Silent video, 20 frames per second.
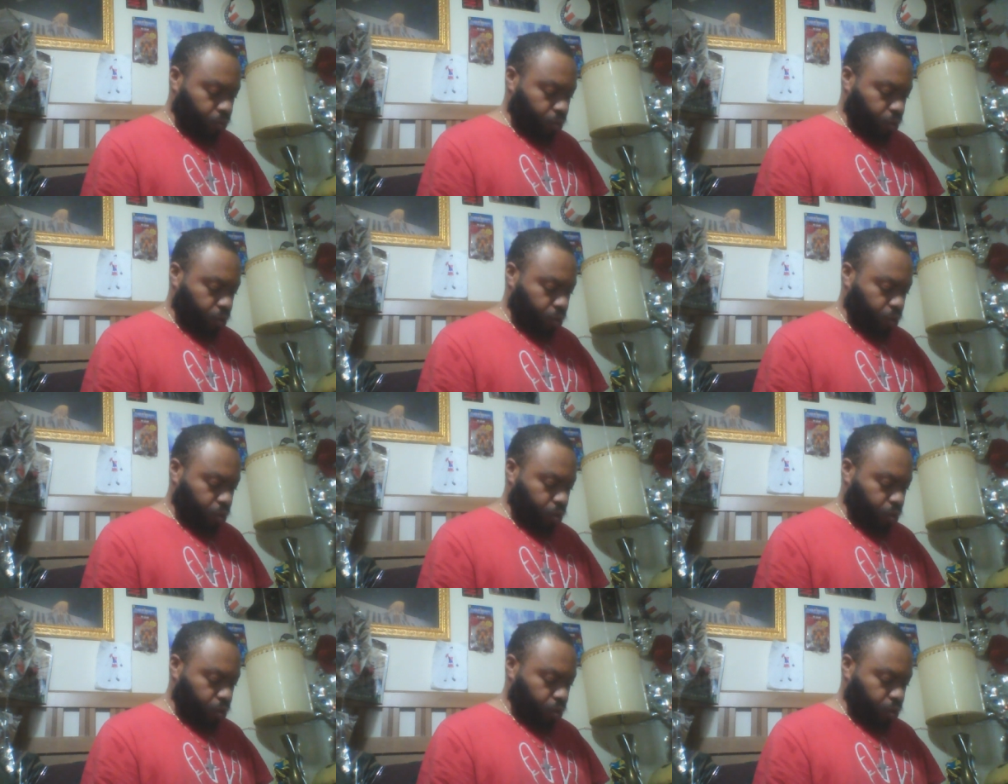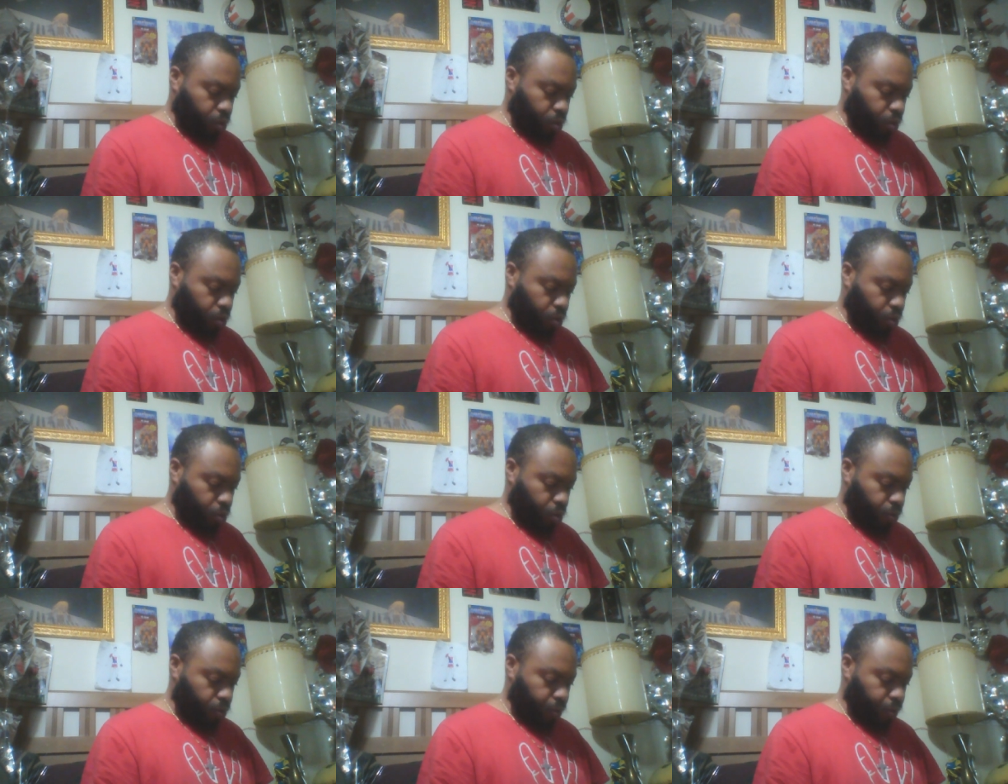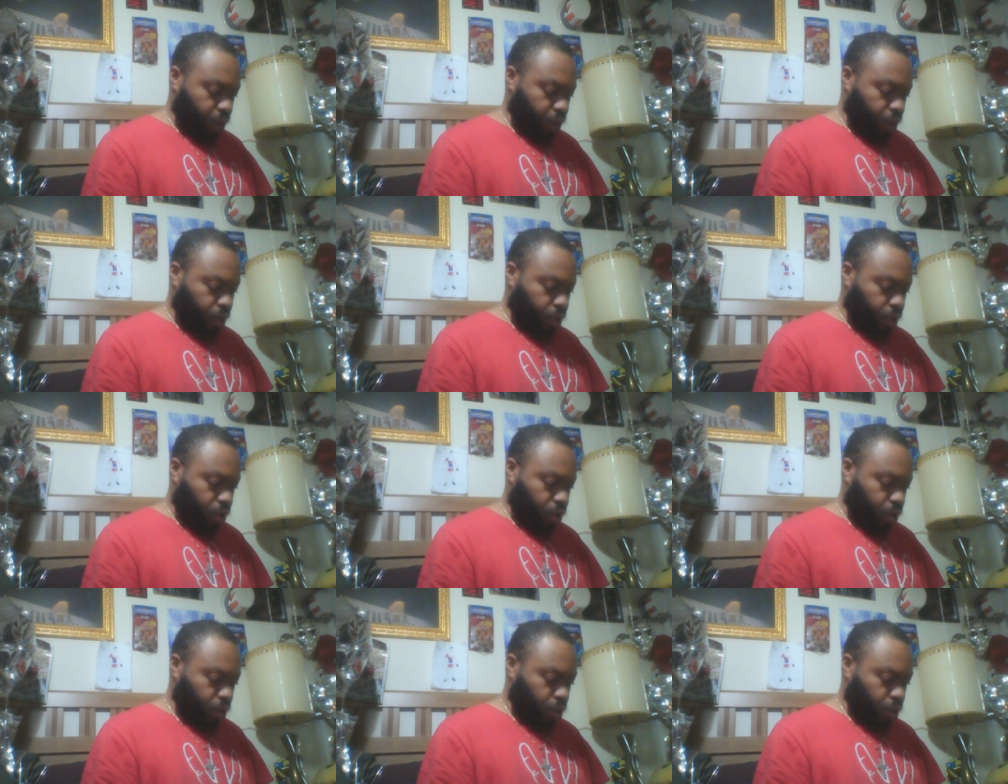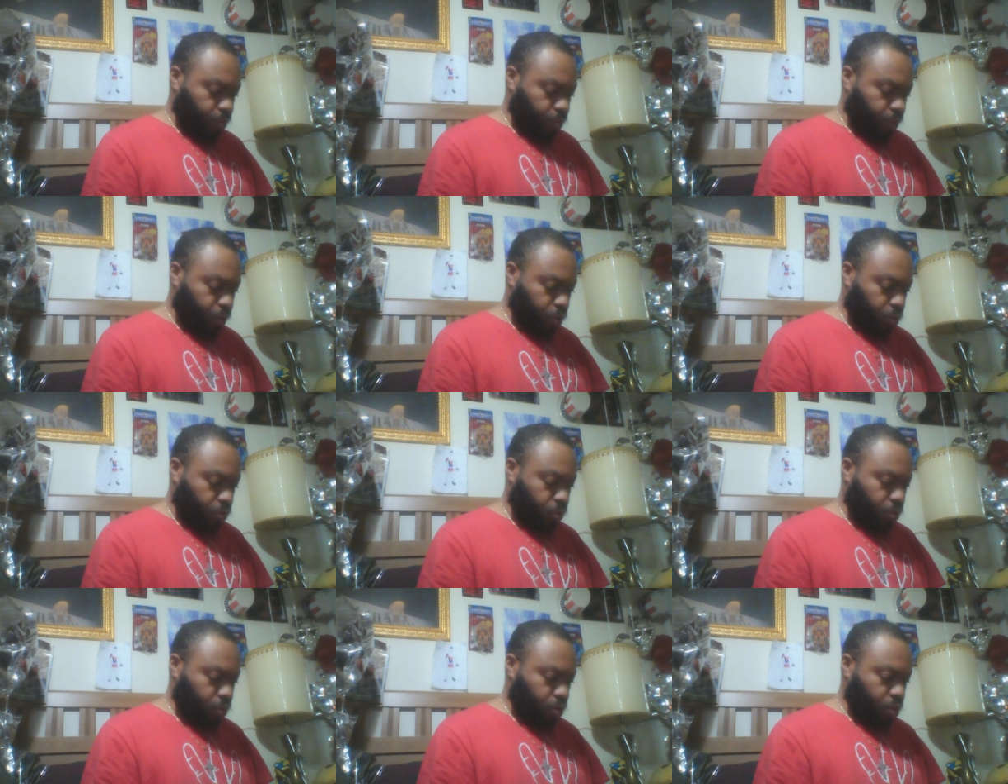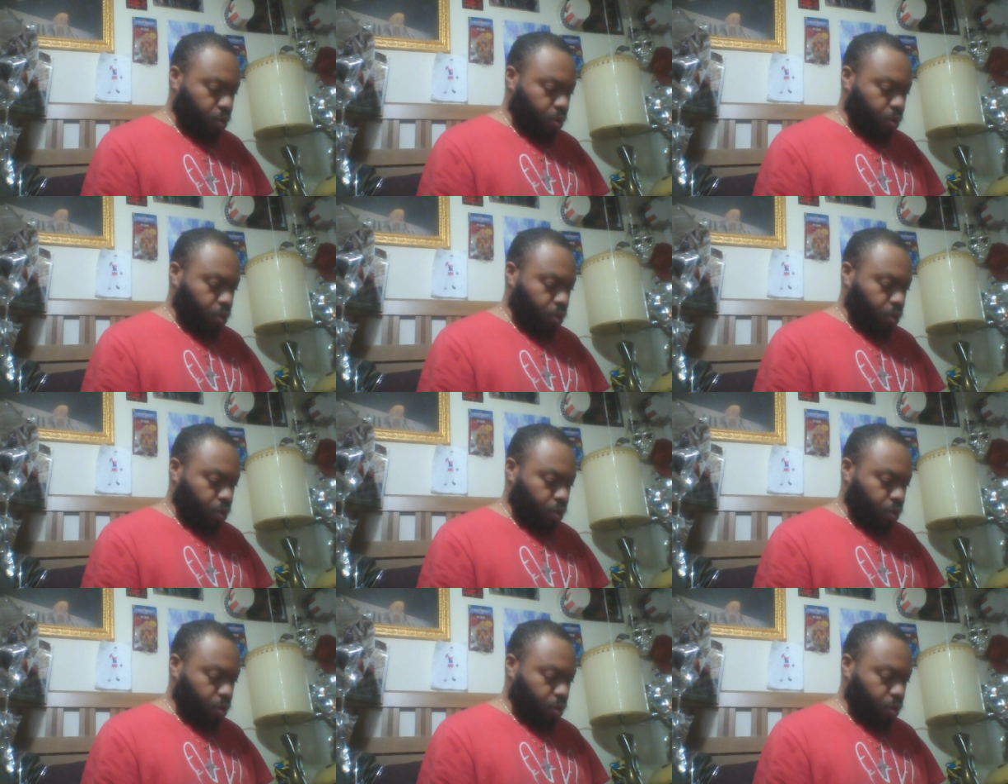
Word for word: She looks amazing in this picture.